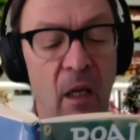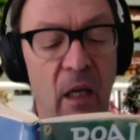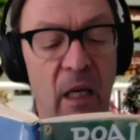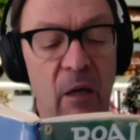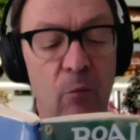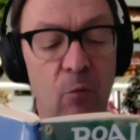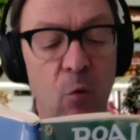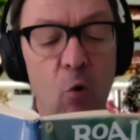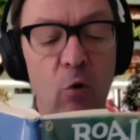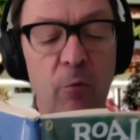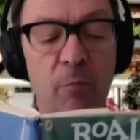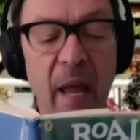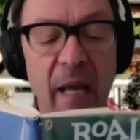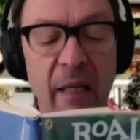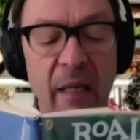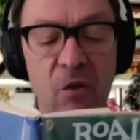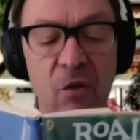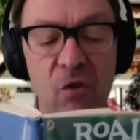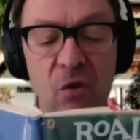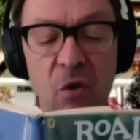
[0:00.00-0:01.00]
He rolled
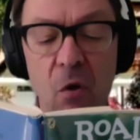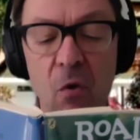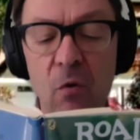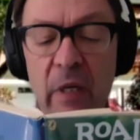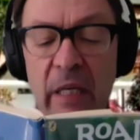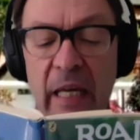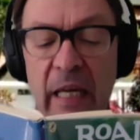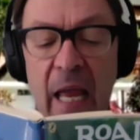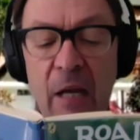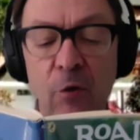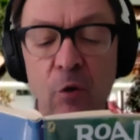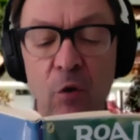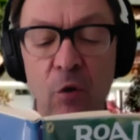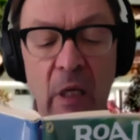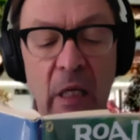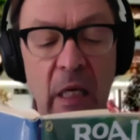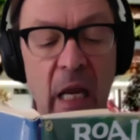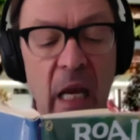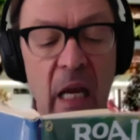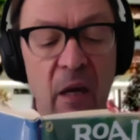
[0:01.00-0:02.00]
back the stone. He entered
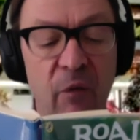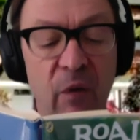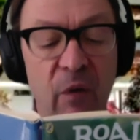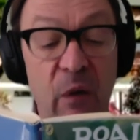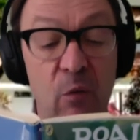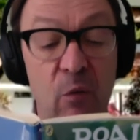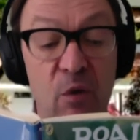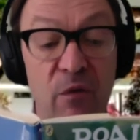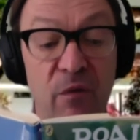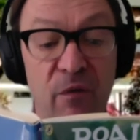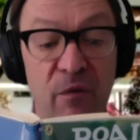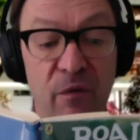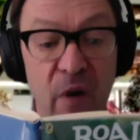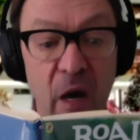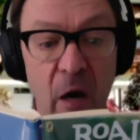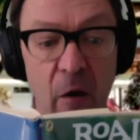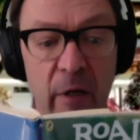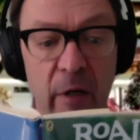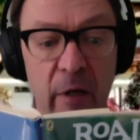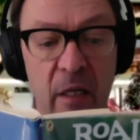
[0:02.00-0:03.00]
the cave. He was
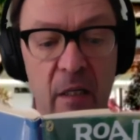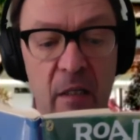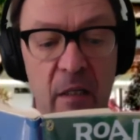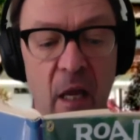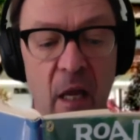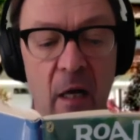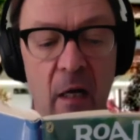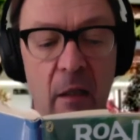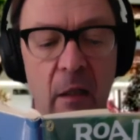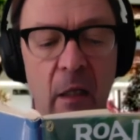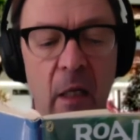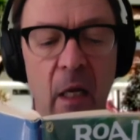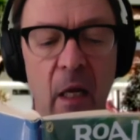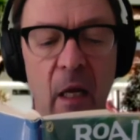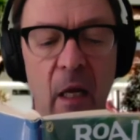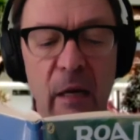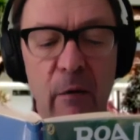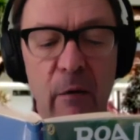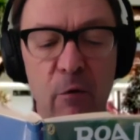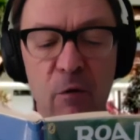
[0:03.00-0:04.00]
very excited.
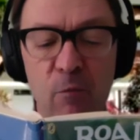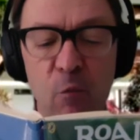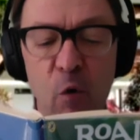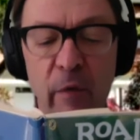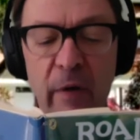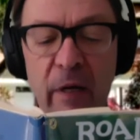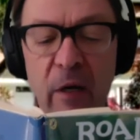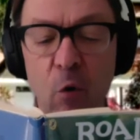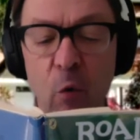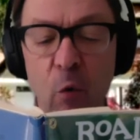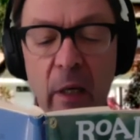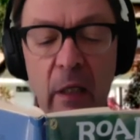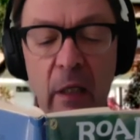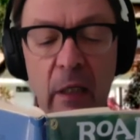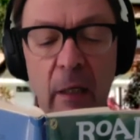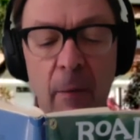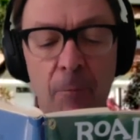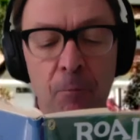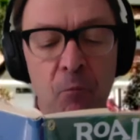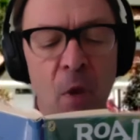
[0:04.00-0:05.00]
He was moving
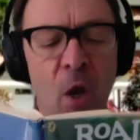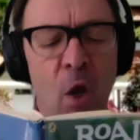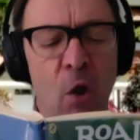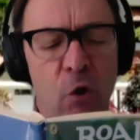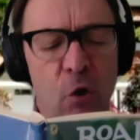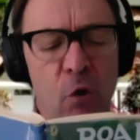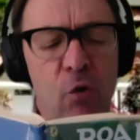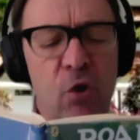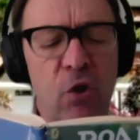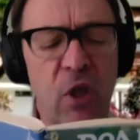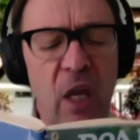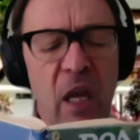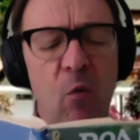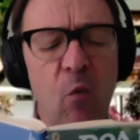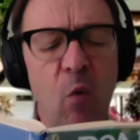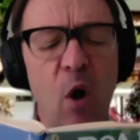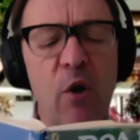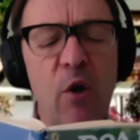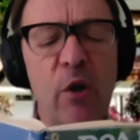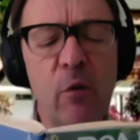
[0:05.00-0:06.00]
quickly. You
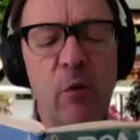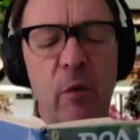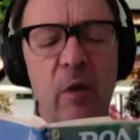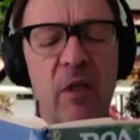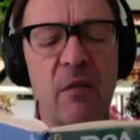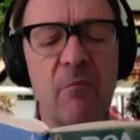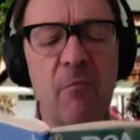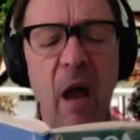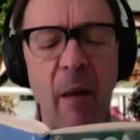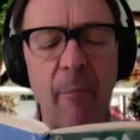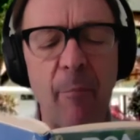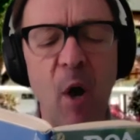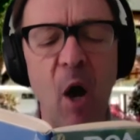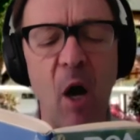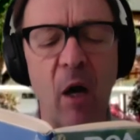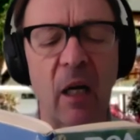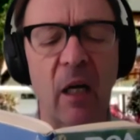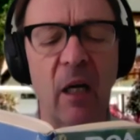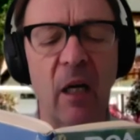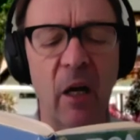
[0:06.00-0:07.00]
stay where you is in my
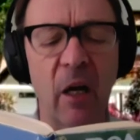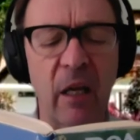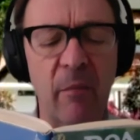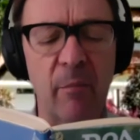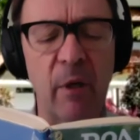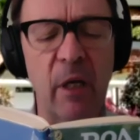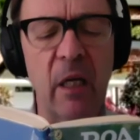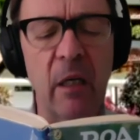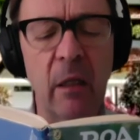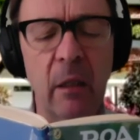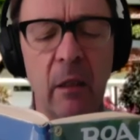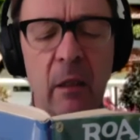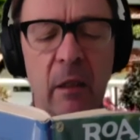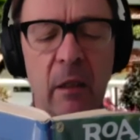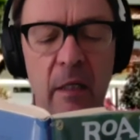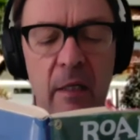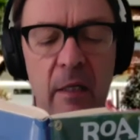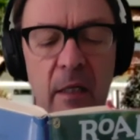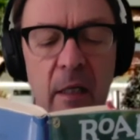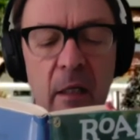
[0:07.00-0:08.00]
pocket, Huggy Bee,
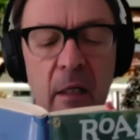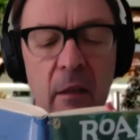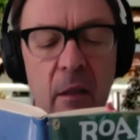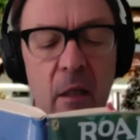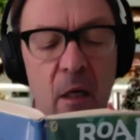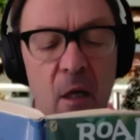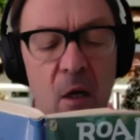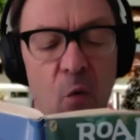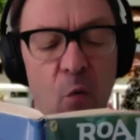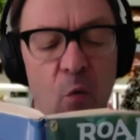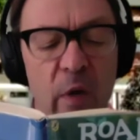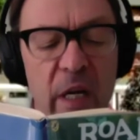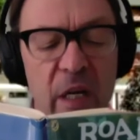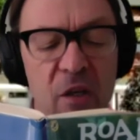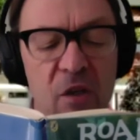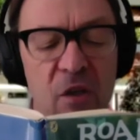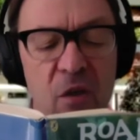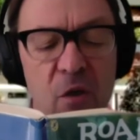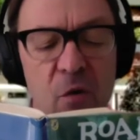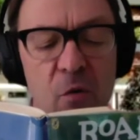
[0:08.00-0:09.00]
he said. We
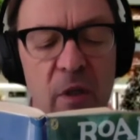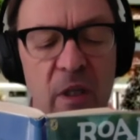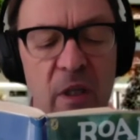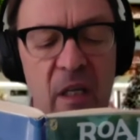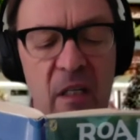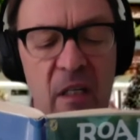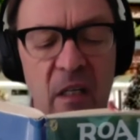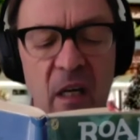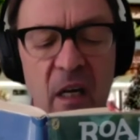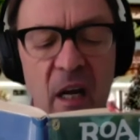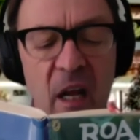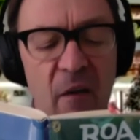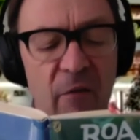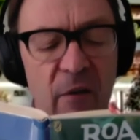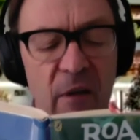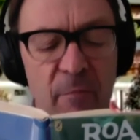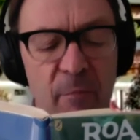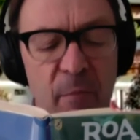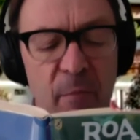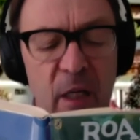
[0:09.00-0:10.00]
is doing this
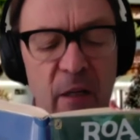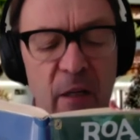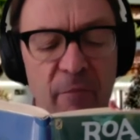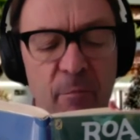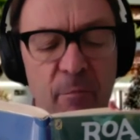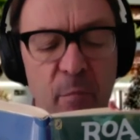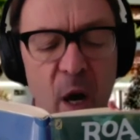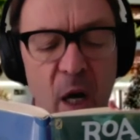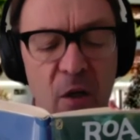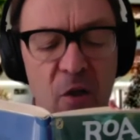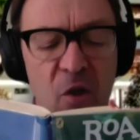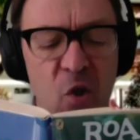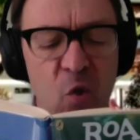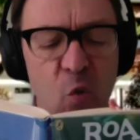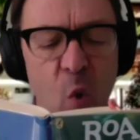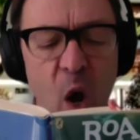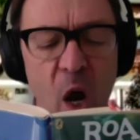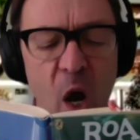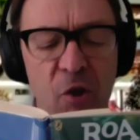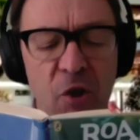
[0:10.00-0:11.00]
lovely bit of buck
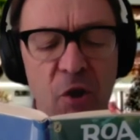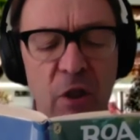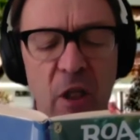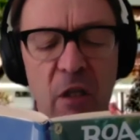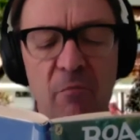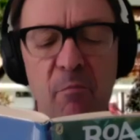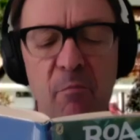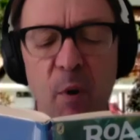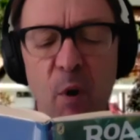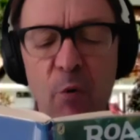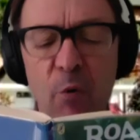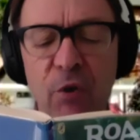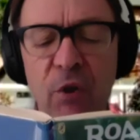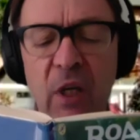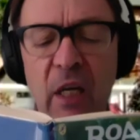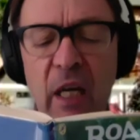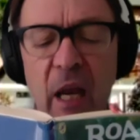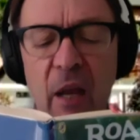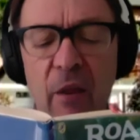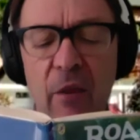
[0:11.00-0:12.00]
swashling both
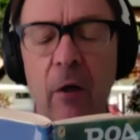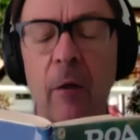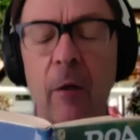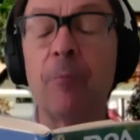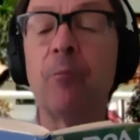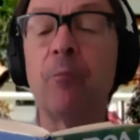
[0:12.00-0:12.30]
together.